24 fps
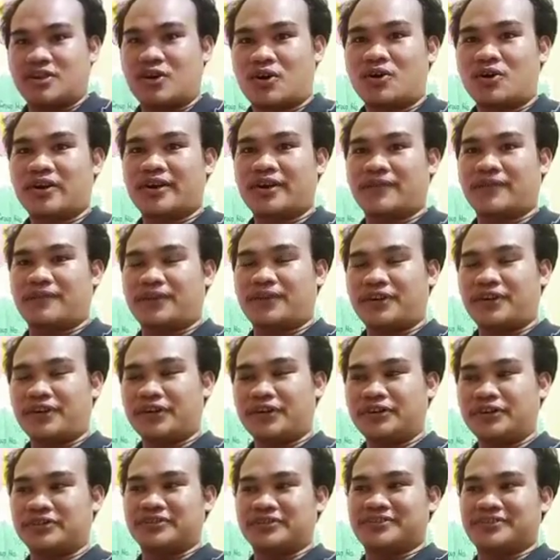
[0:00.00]
Okay, very
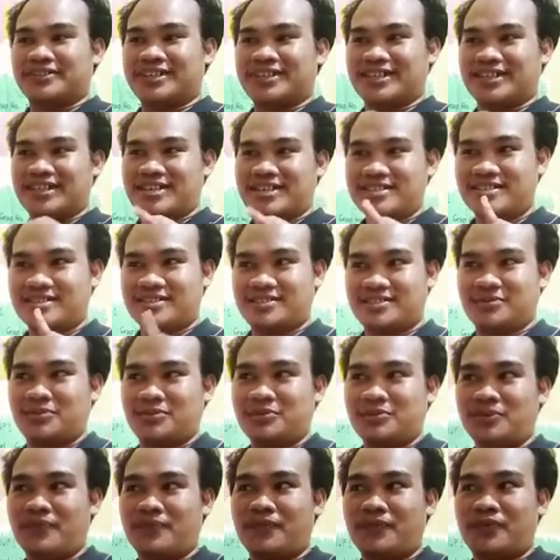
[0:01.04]
good. That is 2
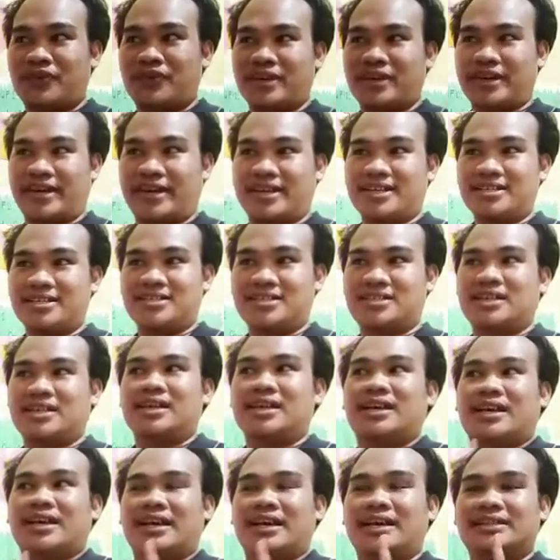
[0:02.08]
for S,
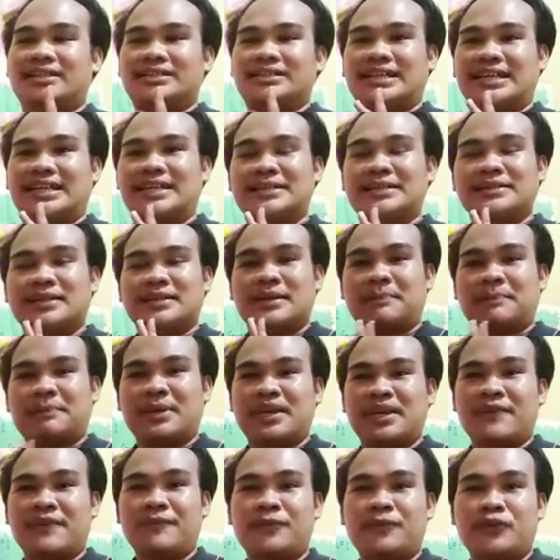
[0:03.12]
and then P